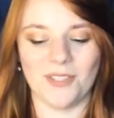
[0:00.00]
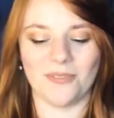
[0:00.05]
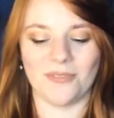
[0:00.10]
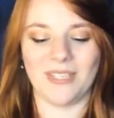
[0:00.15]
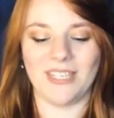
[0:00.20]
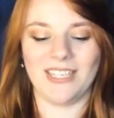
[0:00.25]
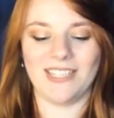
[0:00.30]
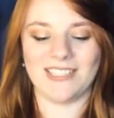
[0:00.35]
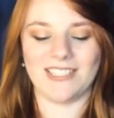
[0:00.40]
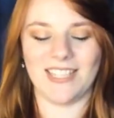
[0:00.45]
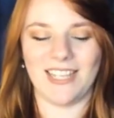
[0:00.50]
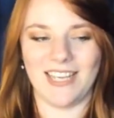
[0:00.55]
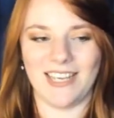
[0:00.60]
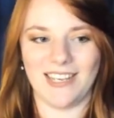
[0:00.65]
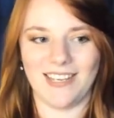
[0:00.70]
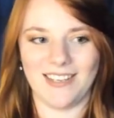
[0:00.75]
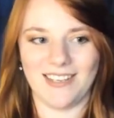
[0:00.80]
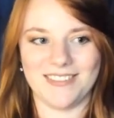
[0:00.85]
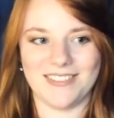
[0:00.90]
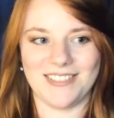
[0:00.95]
Coryne is
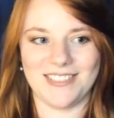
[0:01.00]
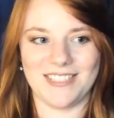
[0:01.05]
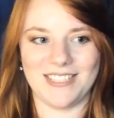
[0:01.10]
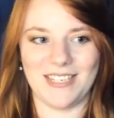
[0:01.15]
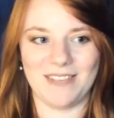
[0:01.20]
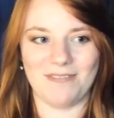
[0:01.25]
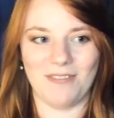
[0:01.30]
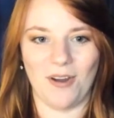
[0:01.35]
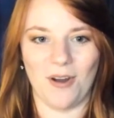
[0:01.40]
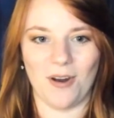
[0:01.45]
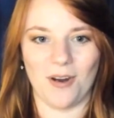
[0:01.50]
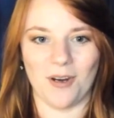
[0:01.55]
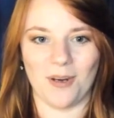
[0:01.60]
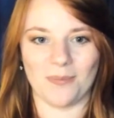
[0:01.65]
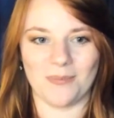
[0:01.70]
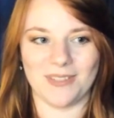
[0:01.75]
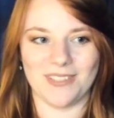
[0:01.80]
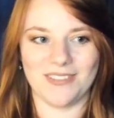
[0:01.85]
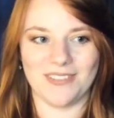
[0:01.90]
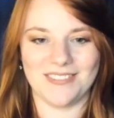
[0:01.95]
like stiff
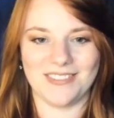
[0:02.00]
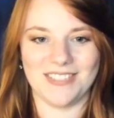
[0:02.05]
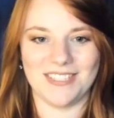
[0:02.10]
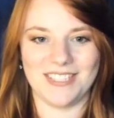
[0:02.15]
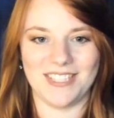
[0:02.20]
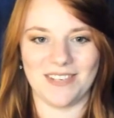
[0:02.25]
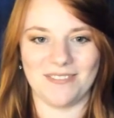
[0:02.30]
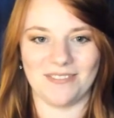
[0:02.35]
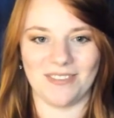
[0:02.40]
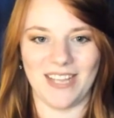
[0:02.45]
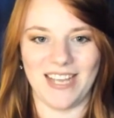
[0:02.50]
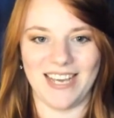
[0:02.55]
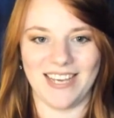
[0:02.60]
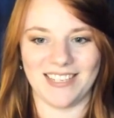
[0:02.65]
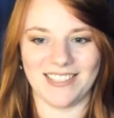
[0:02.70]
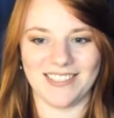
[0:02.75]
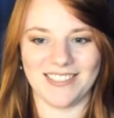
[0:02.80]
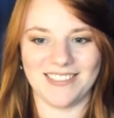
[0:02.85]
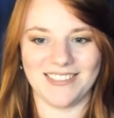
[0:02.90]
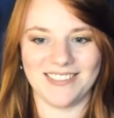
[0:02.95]
arm, stiff
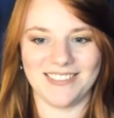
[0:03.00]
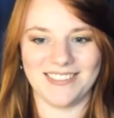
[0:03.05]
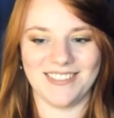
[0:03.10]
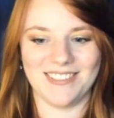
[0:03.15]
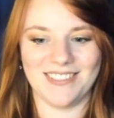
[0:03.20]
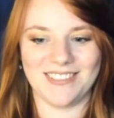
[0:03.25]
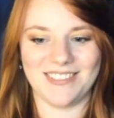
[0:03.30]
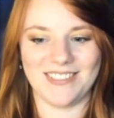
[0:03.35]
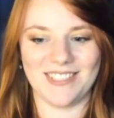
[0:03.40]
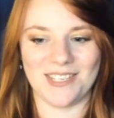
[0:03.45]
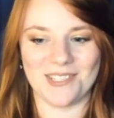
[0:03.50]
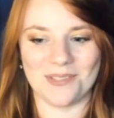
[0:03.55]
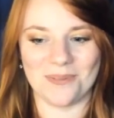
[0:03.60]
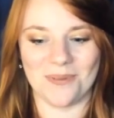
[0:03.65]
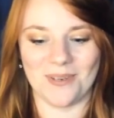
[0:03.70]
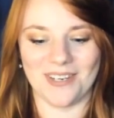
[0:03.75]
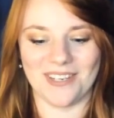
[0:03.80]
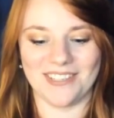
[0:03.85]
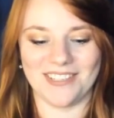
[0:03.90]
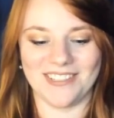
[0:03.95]
leg, doesn't
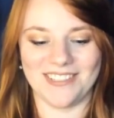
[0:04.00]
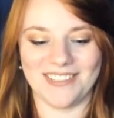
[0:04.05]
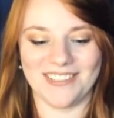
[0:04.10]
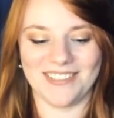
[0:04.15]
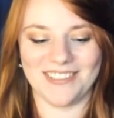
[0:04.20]
want to.